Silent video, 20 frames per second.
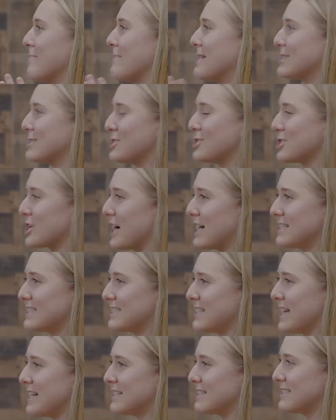A message got
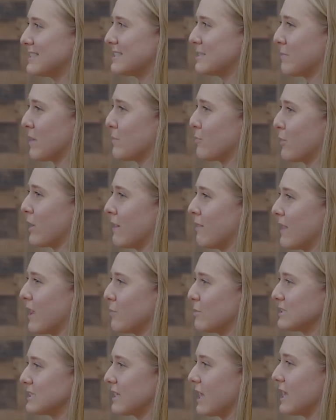sent to my brain that was